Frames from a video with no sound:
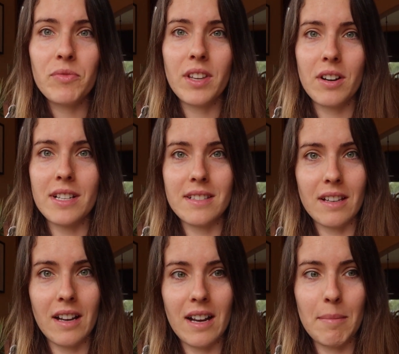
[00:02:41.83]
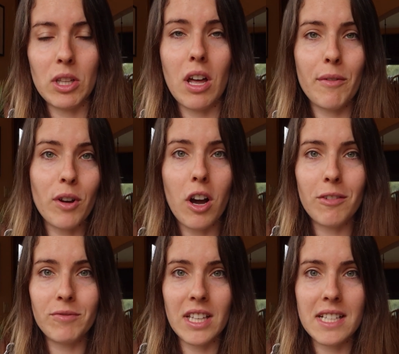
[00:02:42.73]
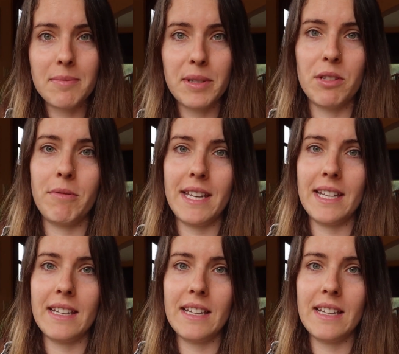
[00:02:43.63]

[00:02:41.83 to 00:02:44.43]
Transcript: there is um, a lot of conflict between